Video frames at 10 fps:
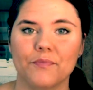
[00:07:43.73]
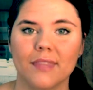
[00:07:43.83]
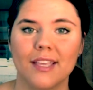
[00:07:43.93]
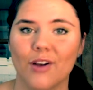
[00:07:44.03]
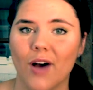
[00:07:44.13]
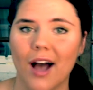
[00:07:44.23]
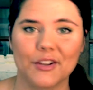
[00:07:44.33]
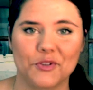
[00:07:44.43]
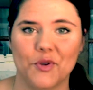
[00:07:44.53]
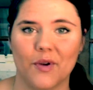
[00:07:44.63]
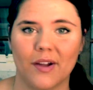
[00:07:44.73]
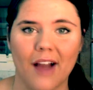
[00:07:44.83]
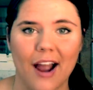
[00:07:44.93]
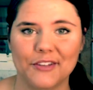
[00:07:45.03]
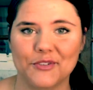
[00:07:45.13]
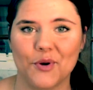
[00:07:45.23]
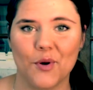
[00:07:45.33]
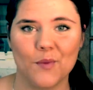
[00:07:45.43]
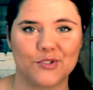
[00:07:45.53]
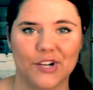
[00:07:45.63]
you know, how to do yoga or how to do
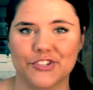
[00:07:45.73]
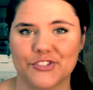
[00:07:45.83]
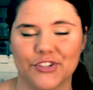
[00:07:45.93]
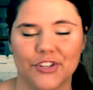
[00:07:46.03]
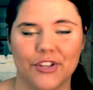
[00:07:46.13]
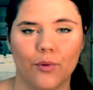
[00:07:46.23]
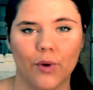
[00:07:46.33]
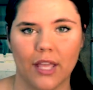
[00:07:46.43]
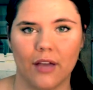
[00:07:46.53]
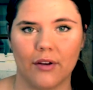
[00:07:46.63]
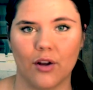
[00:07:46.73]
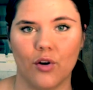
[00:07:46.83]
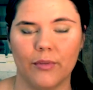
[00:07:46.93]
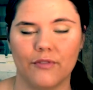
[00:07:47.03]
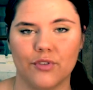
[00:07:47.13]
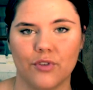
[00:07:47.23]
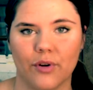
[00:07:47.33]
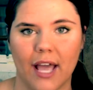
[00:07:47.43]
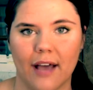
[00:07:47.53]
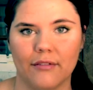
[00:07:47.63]
home stretches or, you know, working out at home. If you
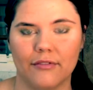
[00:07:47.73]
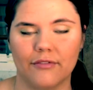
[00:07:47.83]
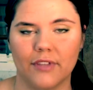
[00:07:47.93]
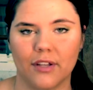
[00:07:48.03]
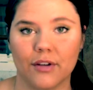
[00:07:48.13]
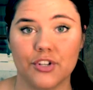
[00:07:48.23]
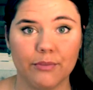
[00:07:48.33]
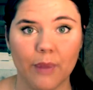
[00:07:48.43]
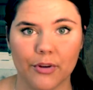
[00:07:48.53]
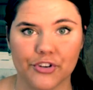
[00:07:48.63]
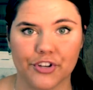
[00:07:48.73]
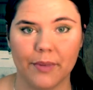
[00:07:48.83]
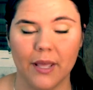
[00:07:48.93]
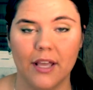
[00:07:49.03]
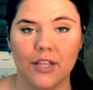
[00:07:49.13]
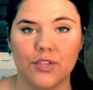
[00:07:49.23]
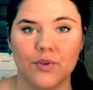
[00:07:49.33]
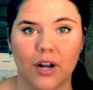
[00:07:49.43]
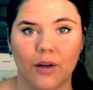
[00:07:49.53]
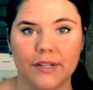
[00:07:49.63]
don't have, you know, a gym membership, you
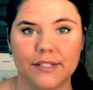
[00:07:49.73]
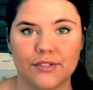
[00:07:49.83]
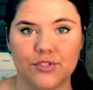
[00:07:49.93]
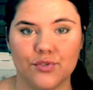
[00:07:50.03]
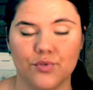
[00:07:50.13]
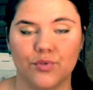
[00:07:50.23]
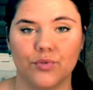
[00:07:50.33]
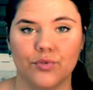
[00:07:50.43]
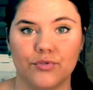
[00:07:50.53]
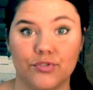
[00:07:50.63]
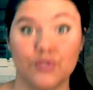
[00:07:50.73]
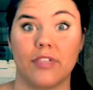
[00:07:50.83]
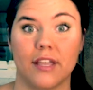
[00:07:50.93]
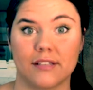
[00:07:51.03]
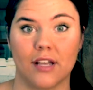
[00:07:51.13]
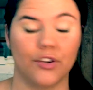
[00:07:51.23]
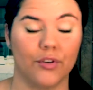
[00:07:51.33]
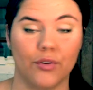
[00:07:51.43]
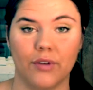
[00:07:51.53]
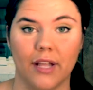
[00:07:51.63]
can always do things on
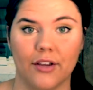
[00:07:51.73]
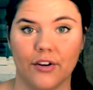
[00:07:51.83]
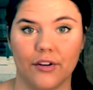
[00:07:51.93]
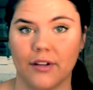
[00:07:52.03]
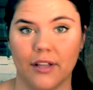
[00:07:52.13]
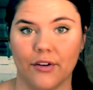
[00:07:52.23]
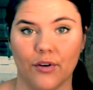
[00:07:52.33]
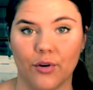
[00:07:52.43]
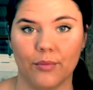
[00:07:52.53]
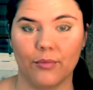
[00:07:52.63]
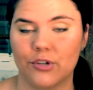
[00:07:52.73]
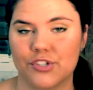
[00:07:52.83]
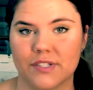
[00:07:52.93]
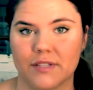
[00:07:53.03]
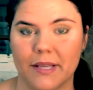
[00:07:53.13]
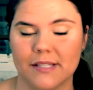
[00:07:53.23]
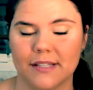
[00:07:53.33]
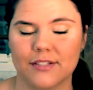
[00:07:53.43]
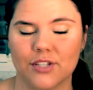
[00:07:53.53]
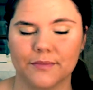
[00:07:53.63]
your own at your home, which is
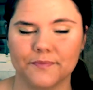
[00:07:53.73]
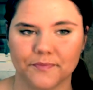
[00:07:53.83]
amazing. So